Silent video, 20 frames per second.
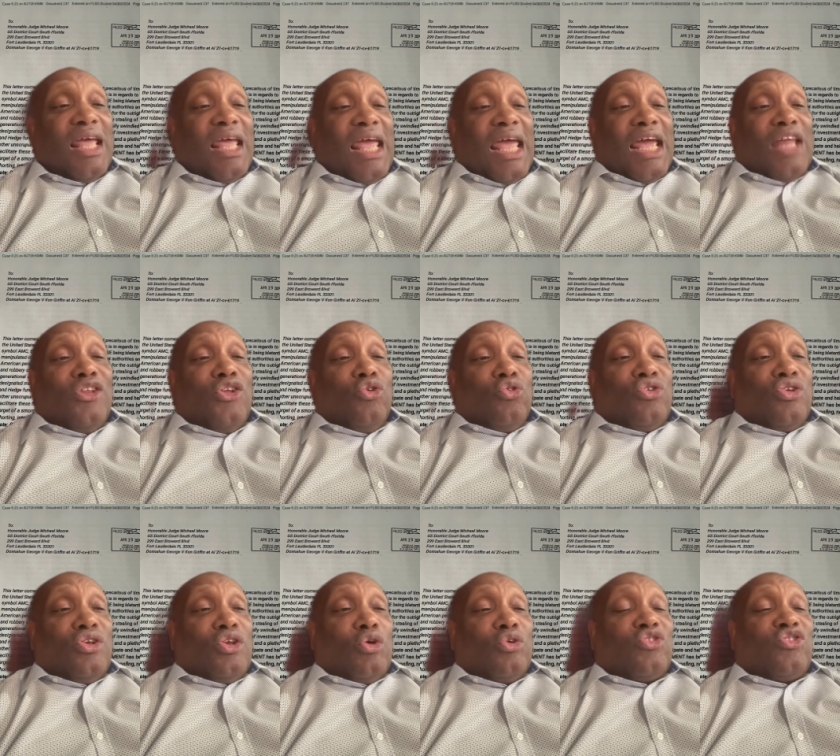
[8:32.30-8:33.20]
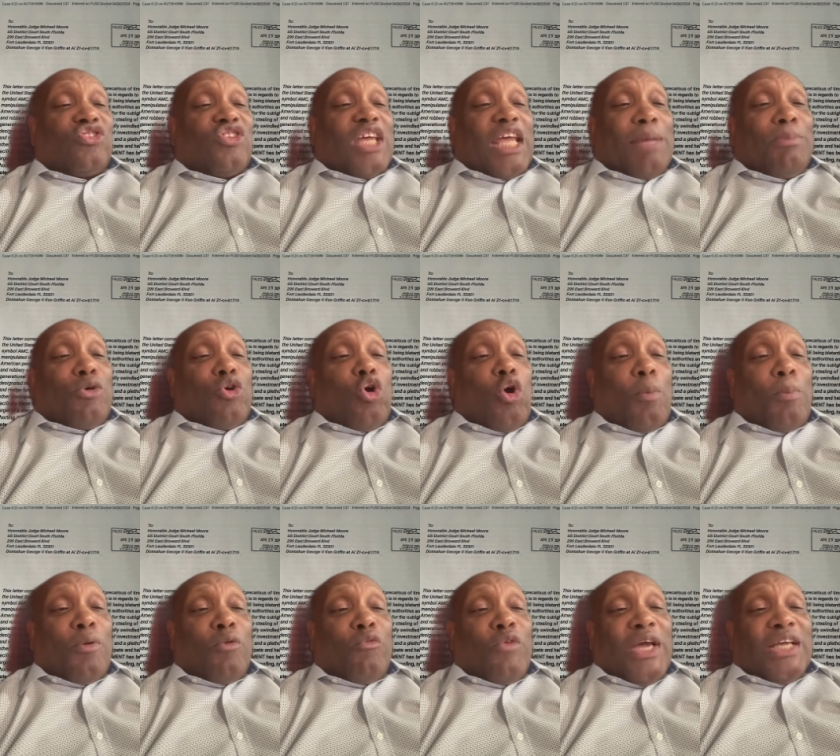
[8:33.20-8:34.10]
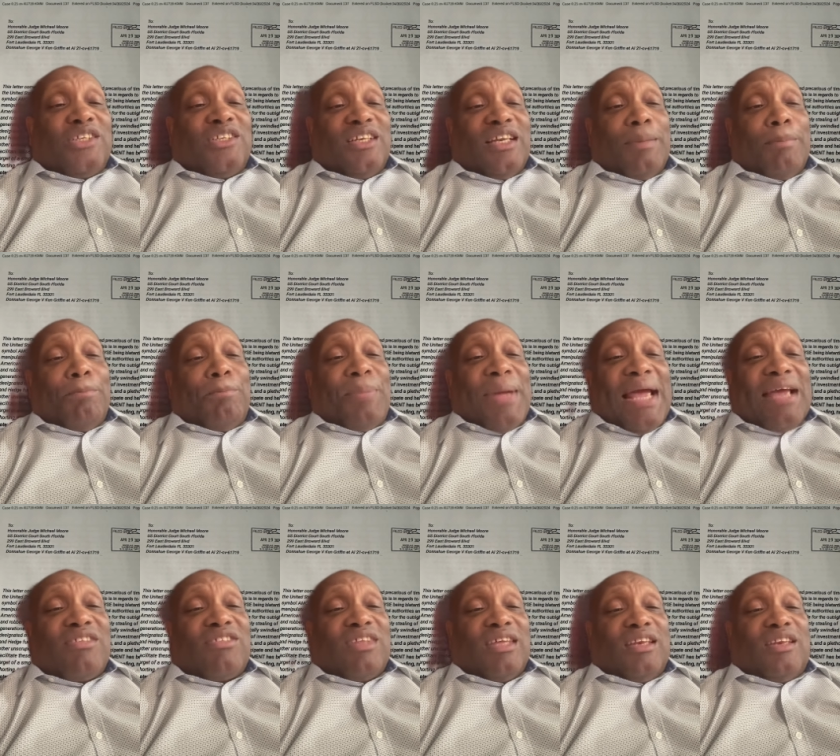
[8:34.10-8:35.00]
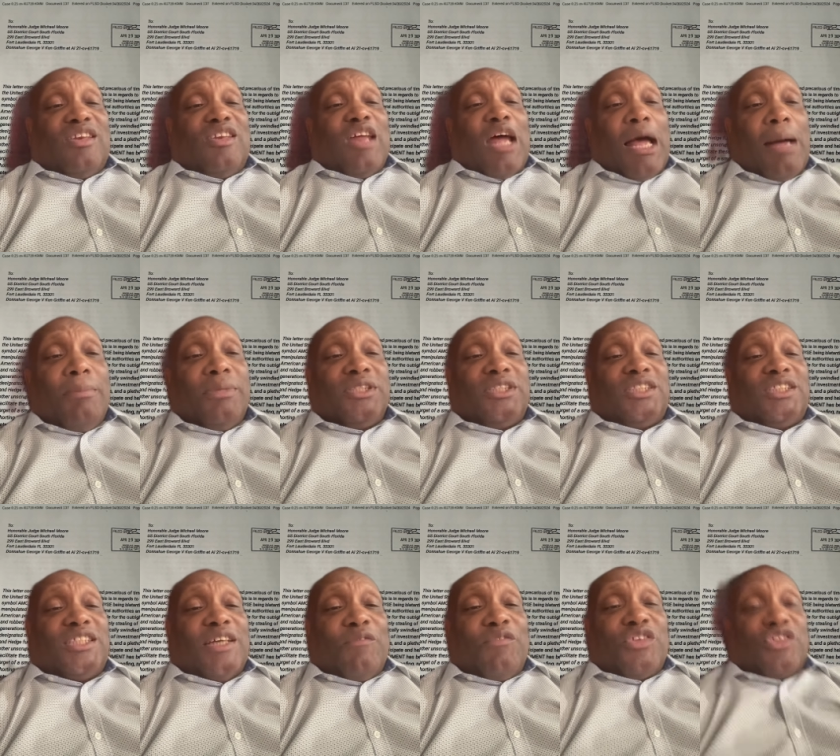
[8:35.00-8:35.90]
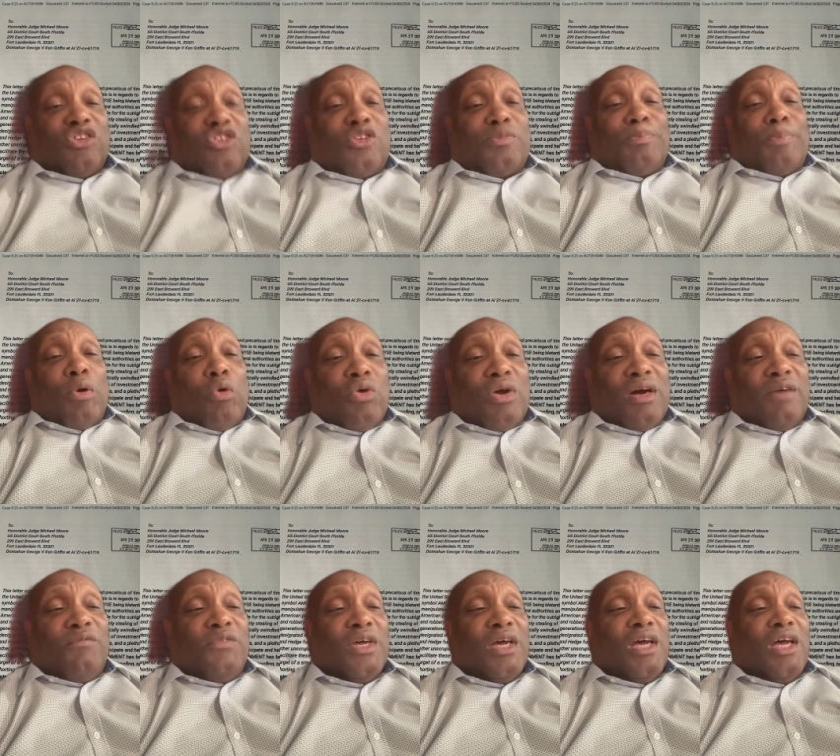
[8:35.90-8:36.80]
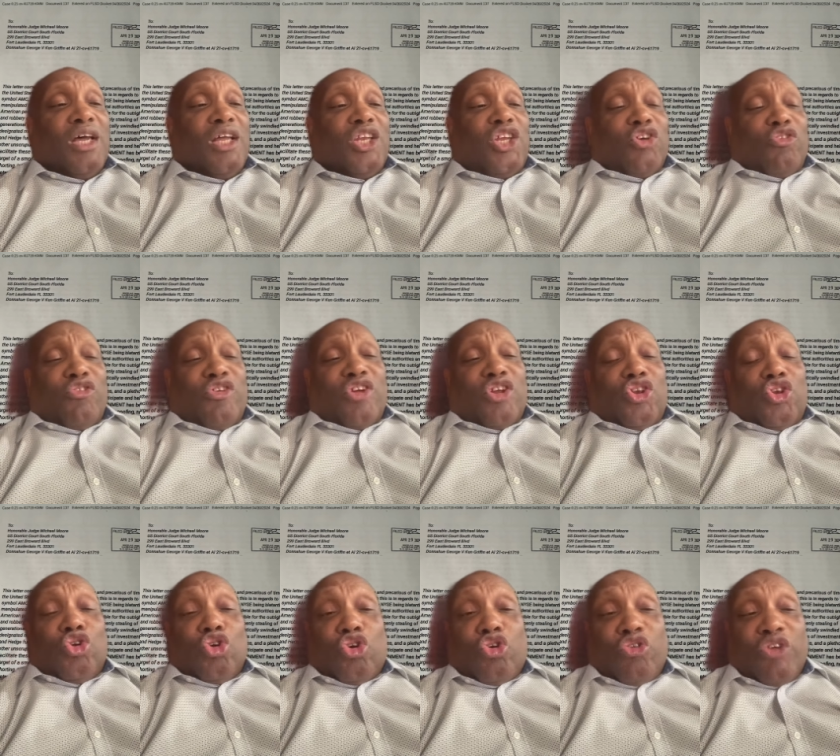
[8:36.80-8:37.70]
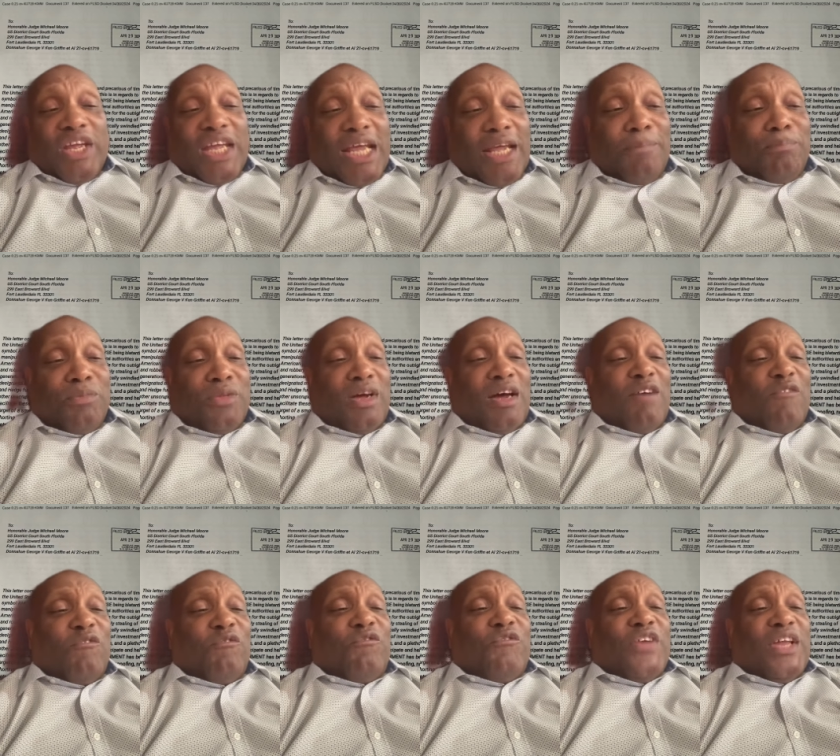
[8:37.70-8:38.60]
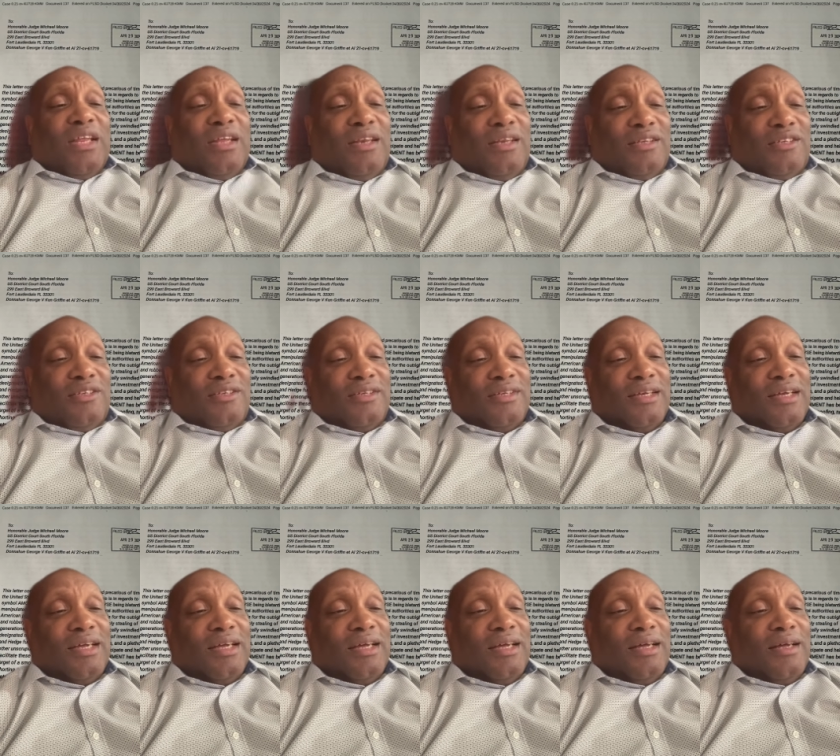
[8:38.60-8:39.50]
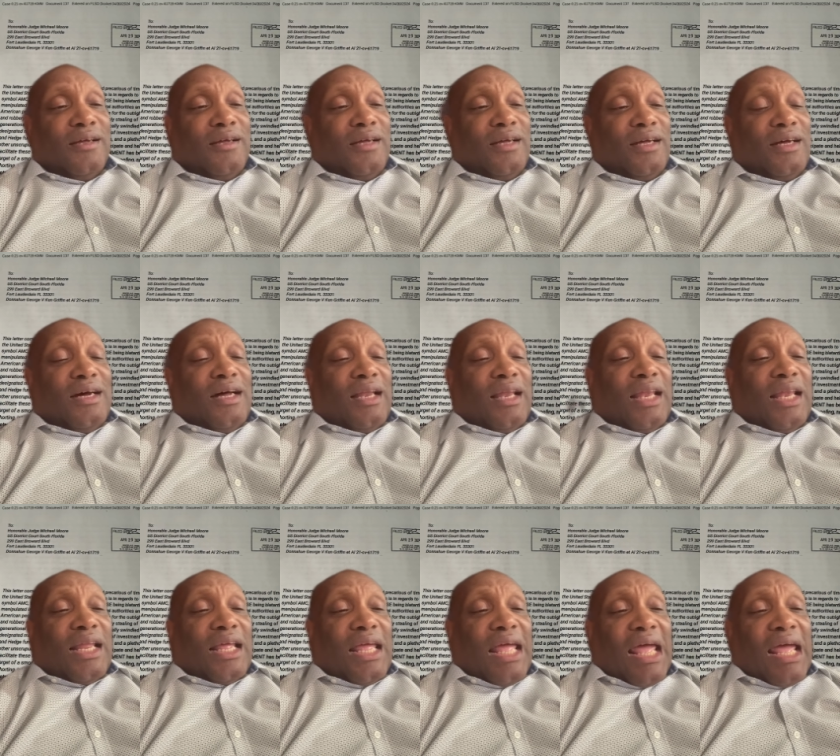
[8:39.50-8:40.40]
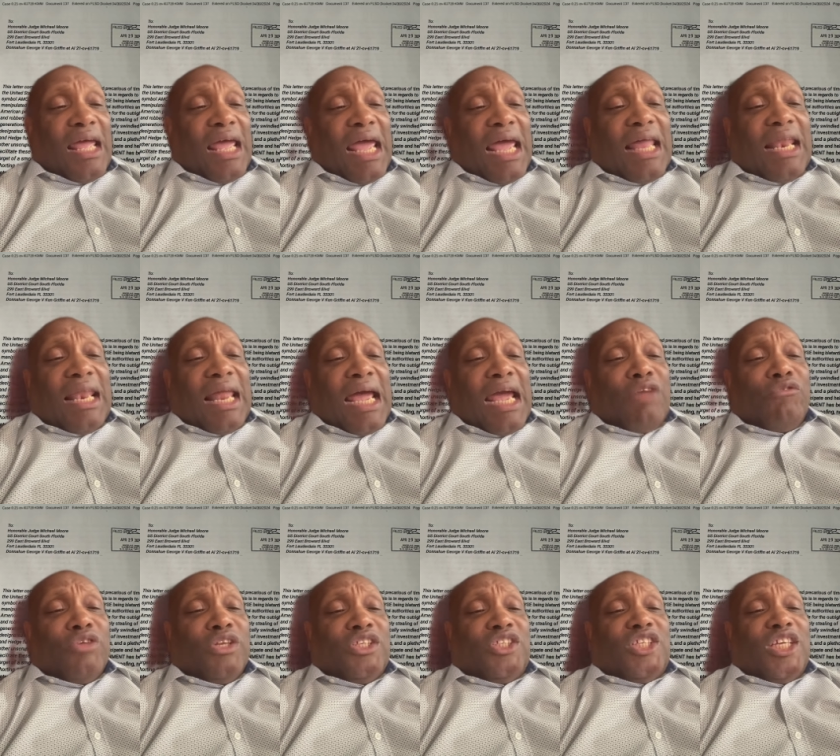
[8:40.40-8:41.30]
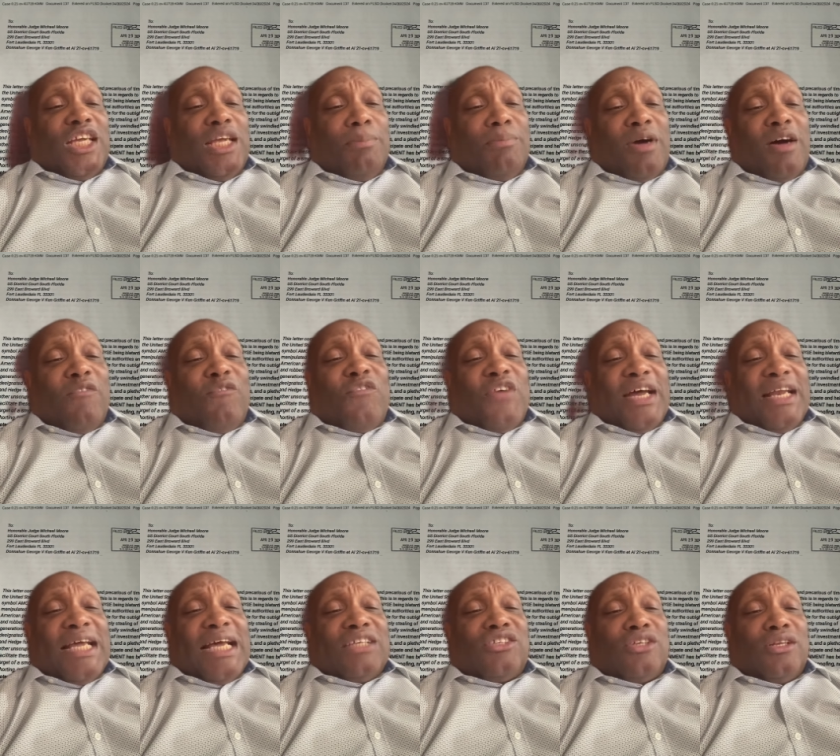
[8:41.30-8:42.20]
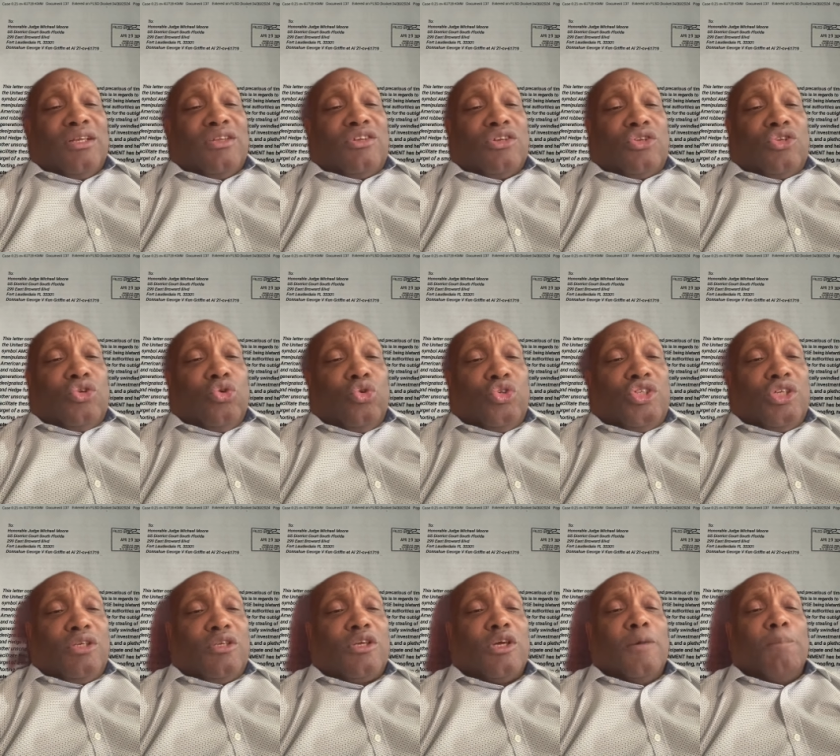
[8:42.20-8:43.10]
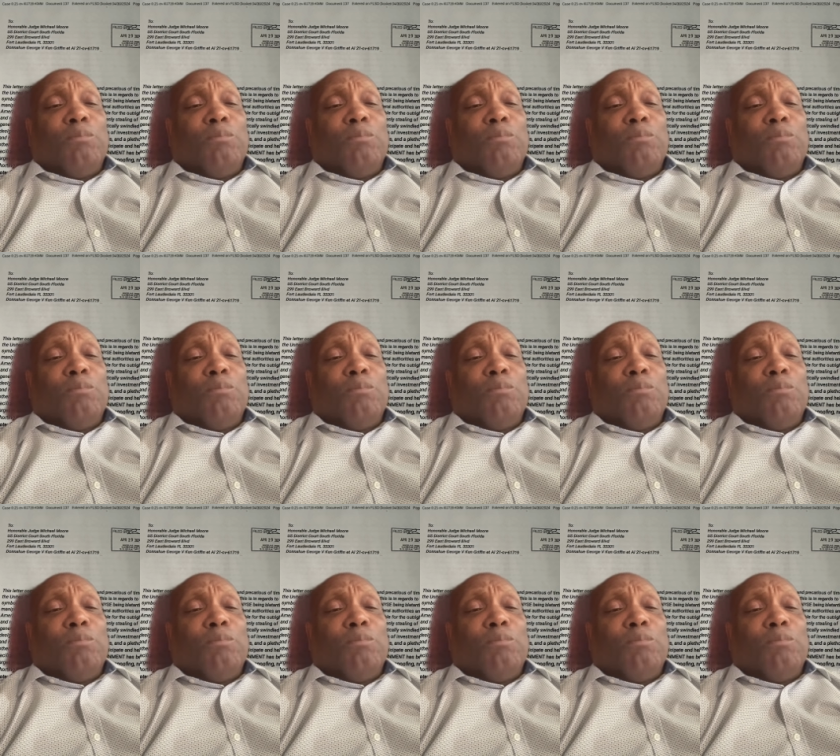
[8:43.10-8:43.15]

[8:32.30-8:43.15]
and using those same corporations and banks that Thomas Jefferson spoke of to create a villainous allied regime of financial institutions